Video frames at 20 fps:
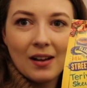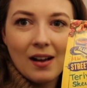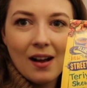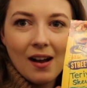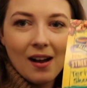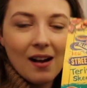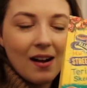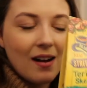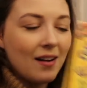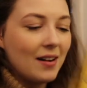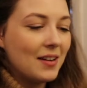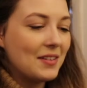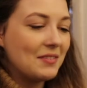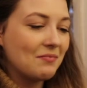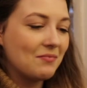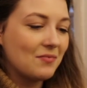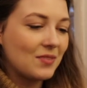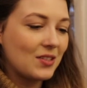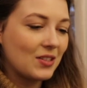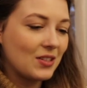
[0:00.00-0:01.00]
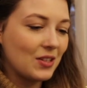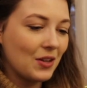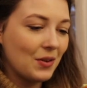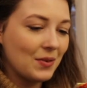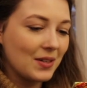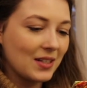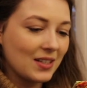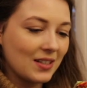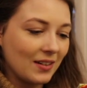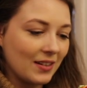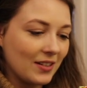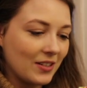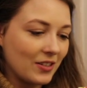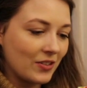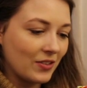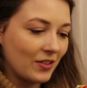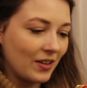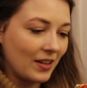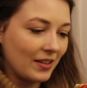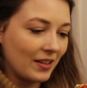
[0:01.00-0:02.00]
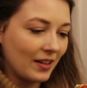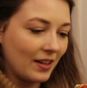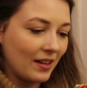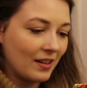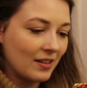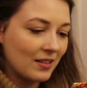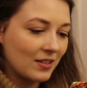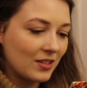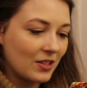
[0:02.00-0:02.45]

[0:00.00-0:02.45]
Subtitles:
I'm so excited to try that.